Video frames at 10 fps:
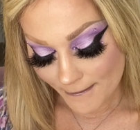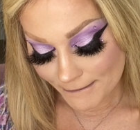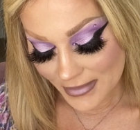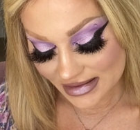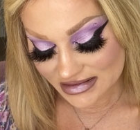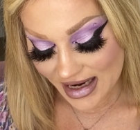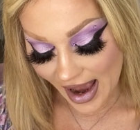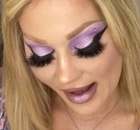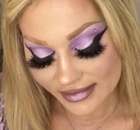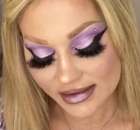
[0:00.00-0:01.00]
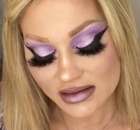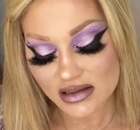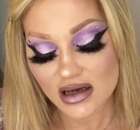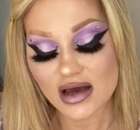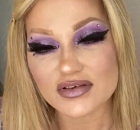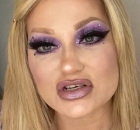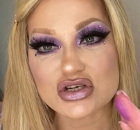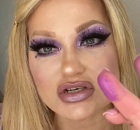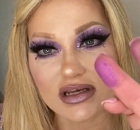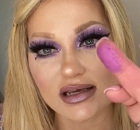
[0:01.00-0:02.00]
metallic of a
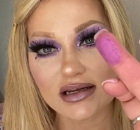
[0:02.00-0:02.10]
sheen.